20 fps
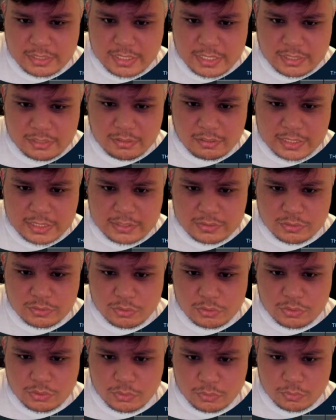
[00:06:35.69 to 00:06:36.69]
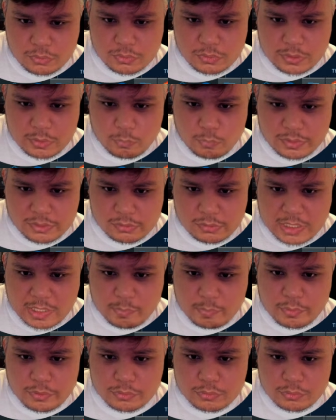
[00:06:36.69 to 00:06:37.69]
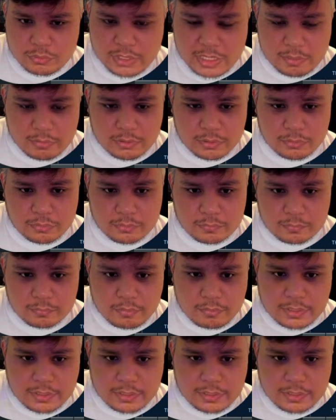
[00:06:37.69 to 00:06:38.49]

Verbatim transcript: and lets you choose in which library to download.